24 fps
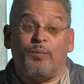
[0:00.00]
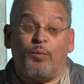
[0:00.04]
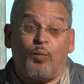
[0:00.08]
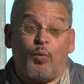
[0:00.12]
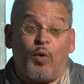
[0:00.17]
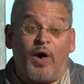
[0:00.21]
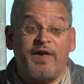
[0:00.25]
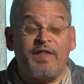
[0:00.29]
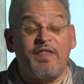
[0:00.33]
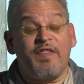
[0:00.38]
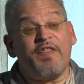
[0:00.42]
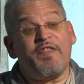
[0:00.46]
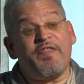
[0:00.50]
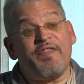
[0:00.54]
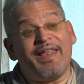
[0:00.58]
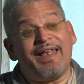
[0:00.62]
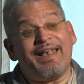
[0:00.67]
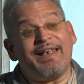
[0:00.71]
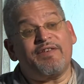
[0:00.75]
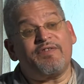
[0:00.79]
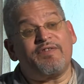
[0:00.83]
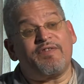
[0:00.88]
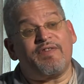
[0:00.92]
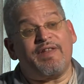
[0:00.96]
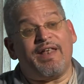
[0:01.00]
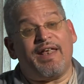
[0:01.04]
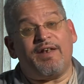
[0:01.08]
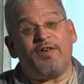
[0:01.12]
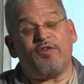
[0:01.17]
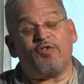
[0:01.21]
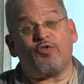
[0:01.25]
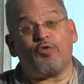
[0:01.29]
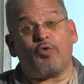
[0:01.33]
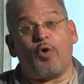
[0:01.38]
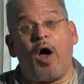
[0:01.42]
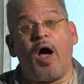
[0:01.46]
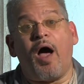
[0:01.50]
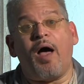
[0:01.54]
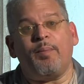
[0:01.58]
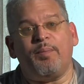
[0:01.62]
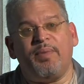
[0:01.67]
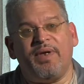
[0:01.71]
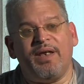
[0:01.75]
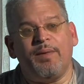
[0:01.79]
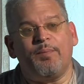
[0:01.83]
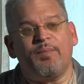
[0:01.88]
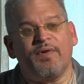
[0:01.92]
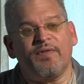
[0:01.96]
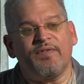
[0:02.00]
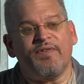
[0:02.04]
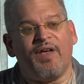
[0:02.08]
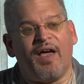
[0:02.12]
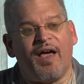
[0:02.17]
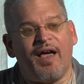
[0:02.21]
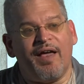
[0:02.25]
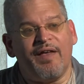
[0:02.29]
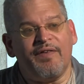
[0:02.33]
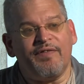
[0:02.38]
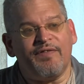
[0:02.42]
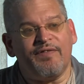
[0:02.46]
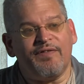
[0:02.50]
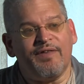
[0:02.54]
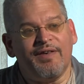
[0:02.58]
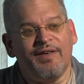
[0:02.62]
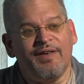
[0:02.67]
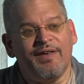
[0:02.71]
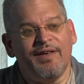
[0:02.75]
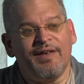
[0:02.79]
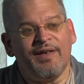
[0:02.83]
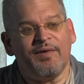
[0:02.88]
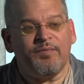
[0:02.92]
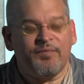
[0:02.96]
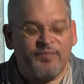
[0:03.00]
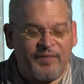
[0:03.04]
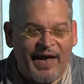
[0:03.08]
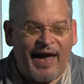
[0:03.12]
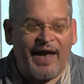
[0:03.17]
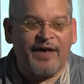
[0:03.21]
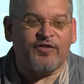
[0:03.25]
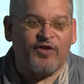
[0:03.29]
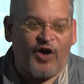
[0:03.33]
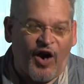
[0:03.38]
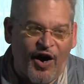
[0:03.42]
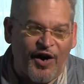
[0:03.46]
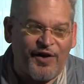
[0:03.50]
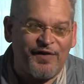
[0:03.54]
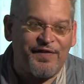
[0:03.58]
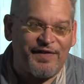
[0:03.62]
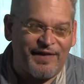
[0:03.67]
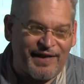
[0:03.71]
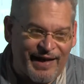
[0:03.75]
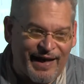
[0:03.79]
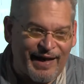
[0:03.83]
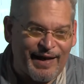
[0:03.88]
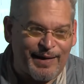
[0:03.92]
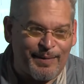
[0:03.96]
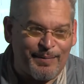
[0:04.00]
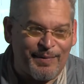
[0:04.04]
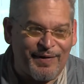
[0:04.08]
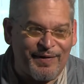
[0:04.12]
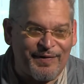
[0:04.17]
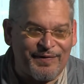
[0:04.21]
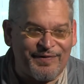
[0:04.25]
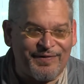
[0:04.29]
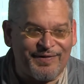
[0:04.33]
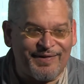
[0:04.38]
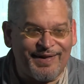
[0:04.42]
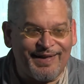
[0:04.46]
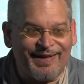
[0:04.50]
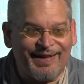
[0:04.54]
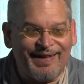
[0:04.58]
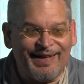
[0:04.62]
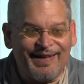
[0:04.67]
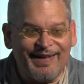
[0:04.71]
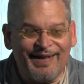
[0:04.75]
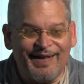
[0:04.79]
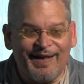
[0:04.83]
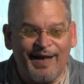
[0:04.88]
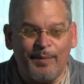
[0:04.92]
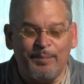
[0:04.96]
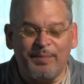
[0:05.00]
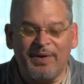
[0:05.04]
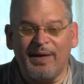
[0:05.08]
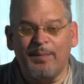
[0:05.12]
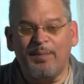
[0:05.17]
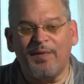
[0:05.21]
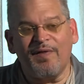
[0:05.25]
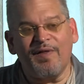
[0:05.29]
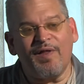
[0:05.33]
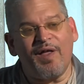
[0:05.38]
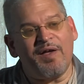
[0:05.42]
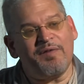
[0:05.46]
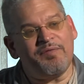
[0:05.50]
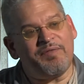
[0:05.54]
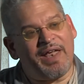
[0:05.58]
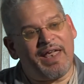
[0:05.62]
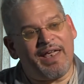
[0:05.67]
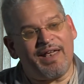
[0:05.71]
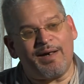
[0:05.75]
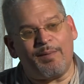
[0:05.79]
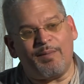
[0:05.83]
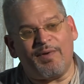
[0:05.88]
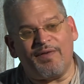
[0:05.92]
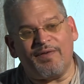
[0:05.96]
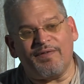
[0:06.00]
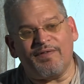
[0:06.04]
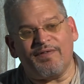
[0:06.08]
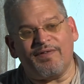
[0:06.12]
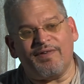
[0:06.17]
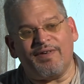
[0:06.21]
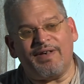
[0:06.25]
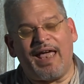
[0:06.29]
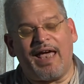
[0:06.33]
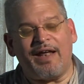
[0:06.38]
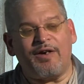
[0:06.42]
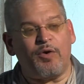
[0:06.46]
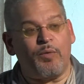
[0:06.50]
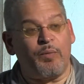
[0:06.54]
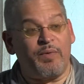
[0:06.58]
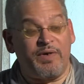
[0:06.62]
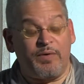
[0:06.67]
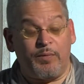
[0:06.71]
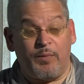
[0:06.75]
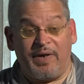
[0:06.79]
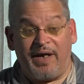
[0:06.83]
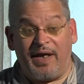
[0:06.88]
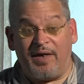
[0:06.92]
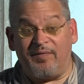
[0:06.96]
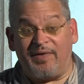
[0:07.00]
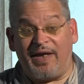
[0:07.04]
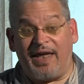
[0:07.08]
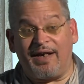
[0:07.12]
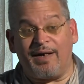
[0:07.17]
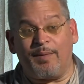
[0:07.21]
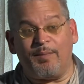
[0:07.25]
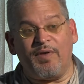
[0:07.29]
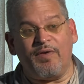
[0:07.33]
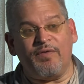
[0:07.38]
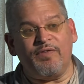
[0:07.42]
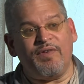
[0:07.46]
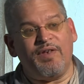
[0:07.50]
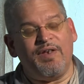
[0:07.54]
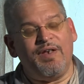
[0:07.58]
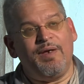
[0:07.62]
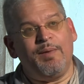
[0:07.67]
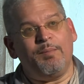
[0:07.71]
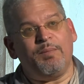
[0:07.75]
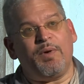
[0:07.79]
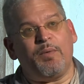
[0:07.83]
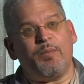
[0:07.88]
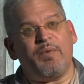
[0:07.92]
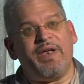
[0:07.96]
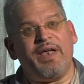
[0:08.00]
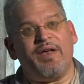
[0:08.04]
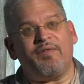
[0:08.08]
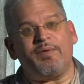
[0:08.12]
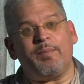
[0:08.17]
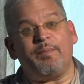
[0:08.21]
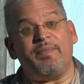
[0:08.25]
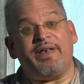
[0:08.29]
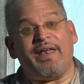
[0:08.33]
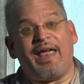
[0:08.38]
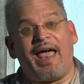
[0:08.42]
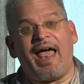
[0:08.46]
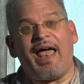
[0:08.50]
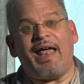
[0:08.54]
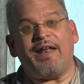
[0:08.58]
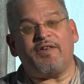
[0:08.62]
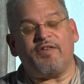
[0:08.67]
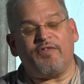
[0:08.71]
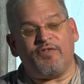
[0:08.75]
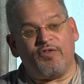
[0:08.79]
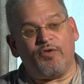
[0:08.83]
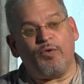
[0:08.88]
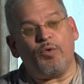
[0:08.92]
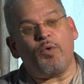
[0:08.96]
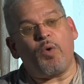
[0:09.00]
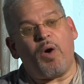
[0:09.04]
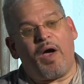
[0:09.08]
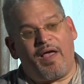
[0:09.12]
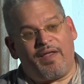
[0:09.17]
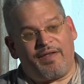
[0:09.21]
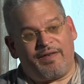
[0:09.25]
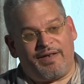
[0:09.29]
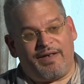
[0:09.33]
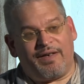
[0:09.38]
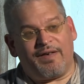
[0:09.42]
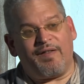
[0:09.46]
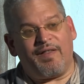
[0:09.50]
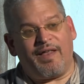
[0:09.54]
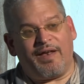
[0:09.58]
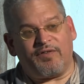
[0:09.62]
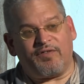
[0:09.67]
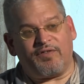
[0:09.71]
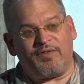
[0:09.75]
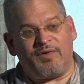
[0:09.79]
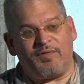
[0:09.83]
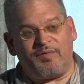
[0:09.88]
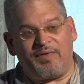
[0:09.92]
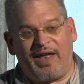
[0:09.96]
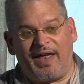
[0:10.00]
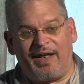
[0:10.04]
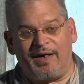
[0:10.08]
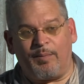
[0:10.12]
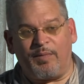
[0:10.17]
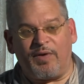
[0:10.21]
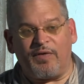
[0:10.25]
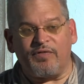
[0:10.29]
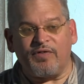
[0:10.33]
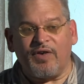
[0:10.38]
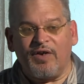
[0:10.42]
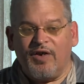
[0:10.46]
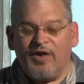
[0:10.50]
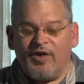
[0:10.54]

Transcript: One of the things that draw people to us in fact are the animals. Uh, people love animals. Not only do we have animals, but we have a beyond a zoo quality collection of animals.